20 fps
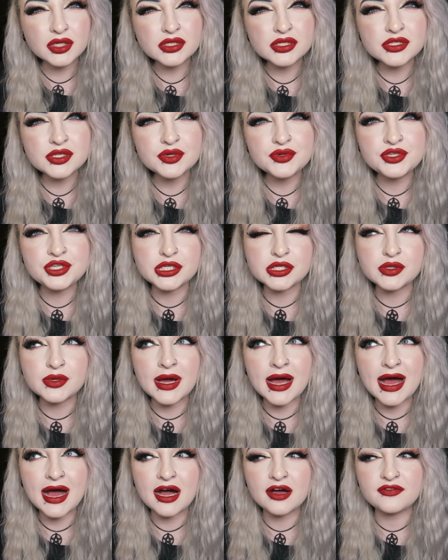also do
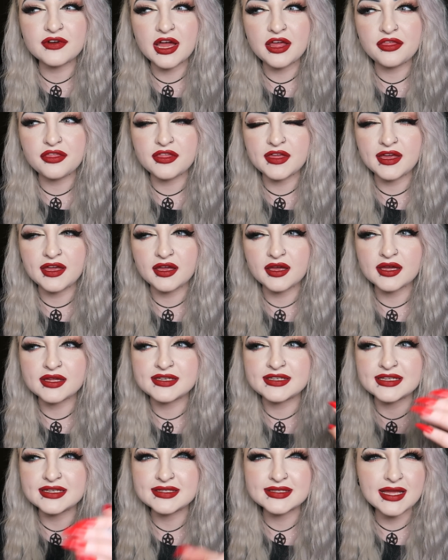have, I think, a
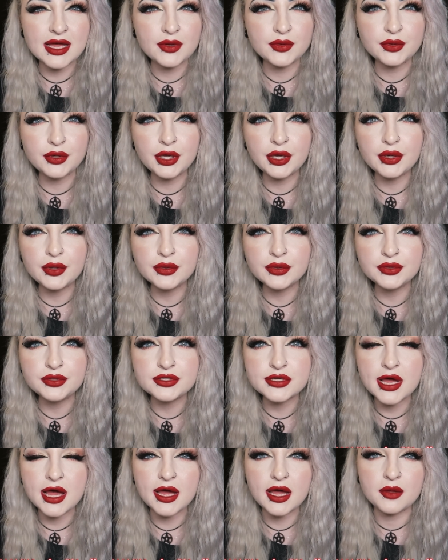discount
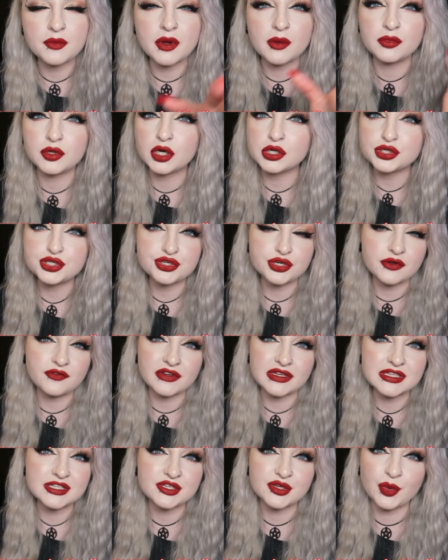code. Um, I'm not sure if
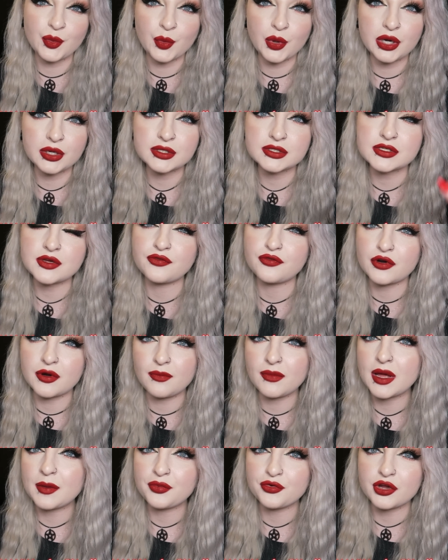it still works
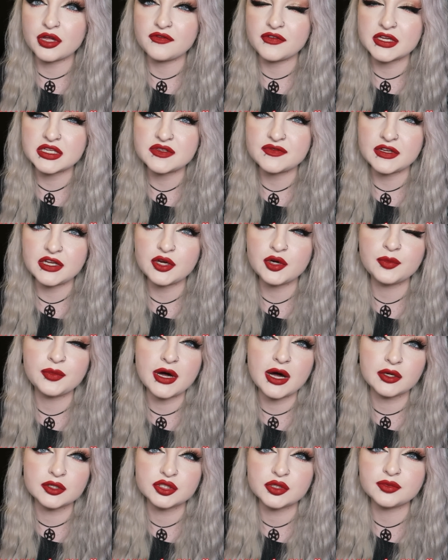from my previous video,
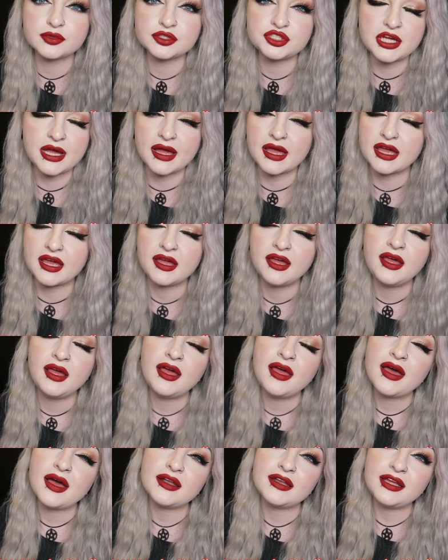but I'll double check it.
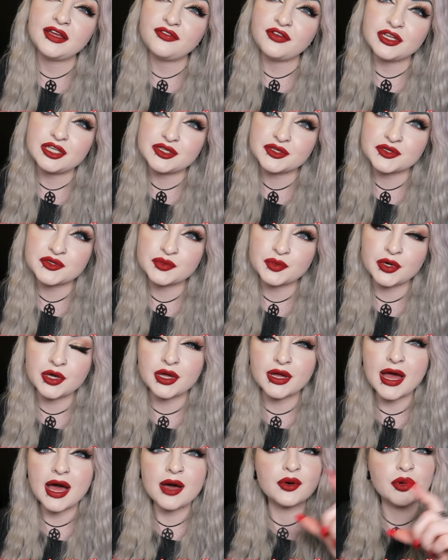And if it does
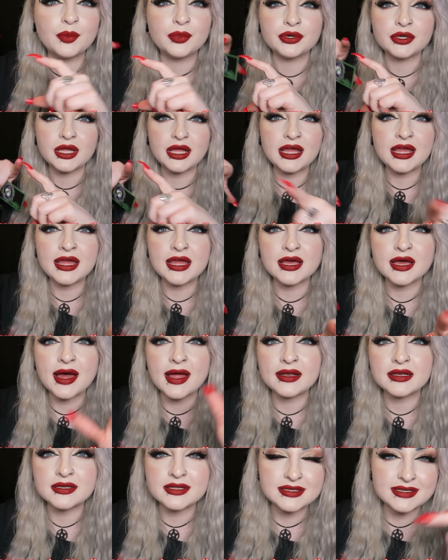work, I will put it here
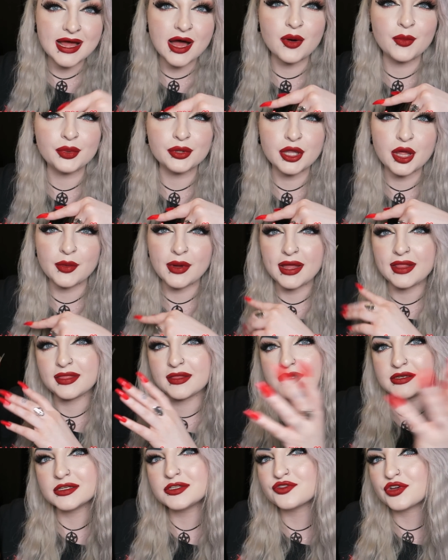and down below in
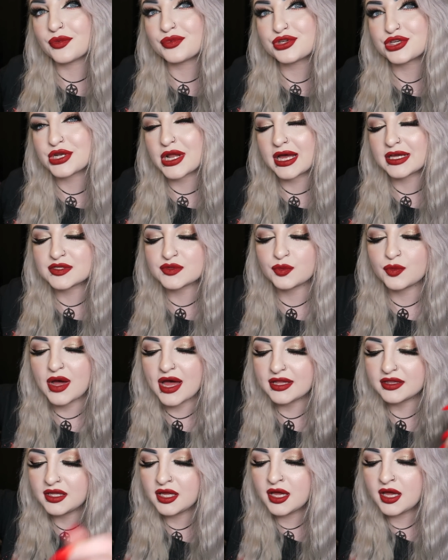the description as
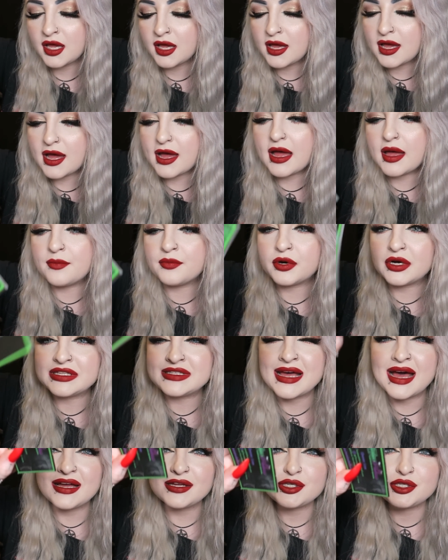well. Um, but
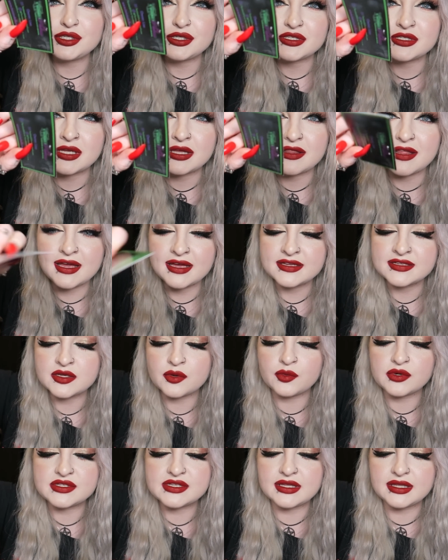attached to this
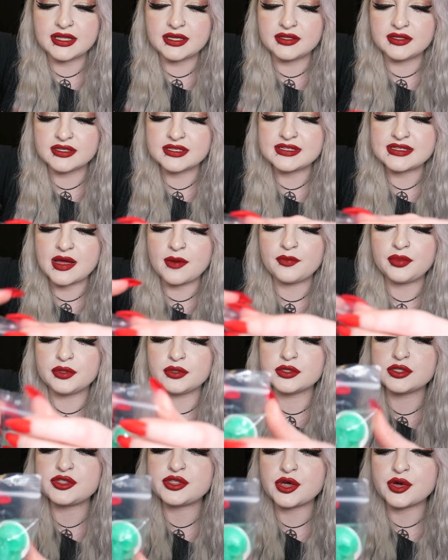was a little
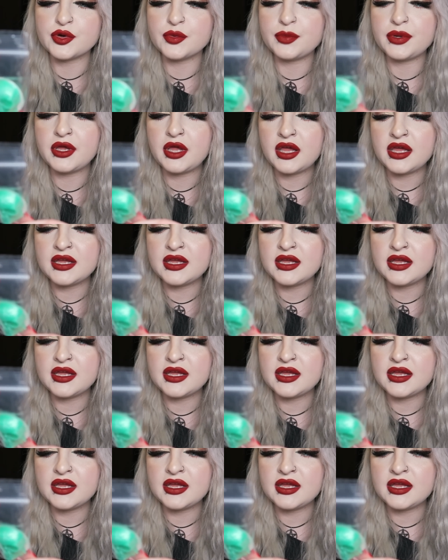sample soap.